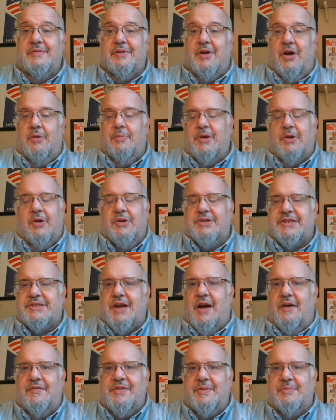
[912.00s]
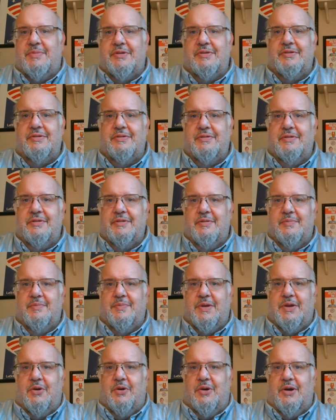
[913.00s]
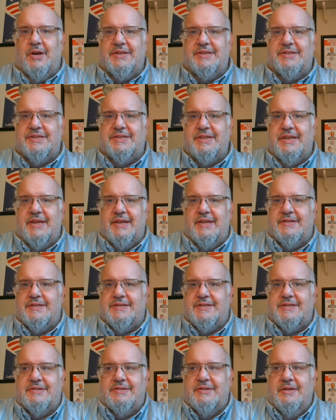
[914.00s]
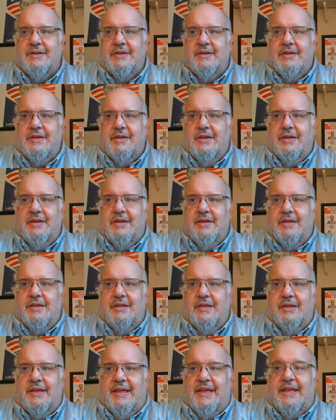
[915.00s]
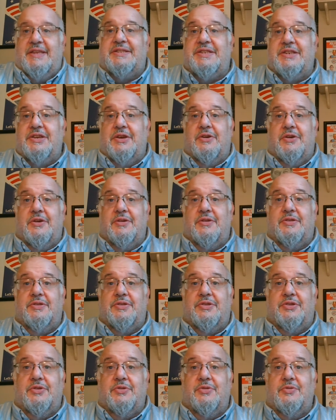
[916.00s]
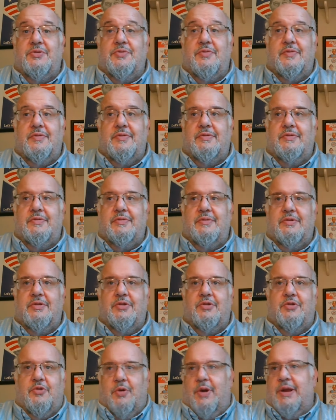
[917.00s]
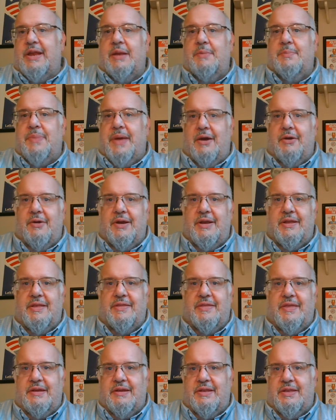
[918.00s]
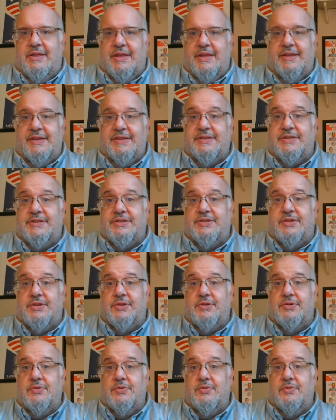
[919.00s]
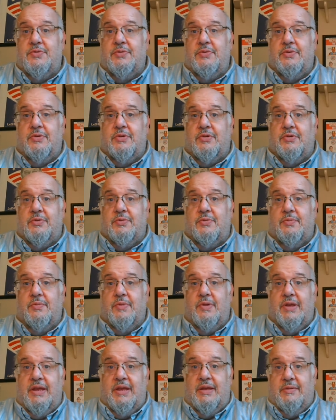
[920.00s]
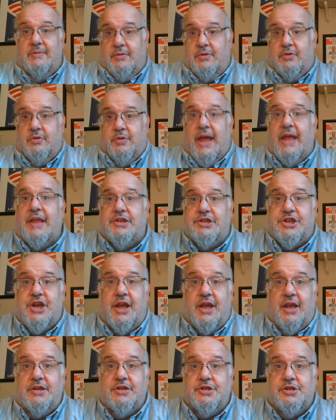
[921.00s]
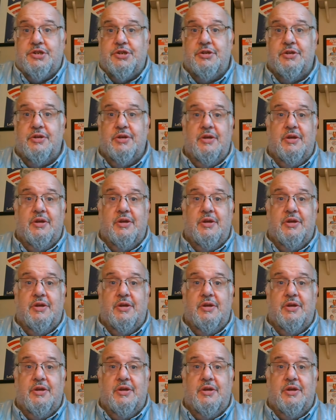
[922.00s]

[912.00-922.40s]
Oh, because it's comfortable. Because it's easier to grin and bear it than it is to create change.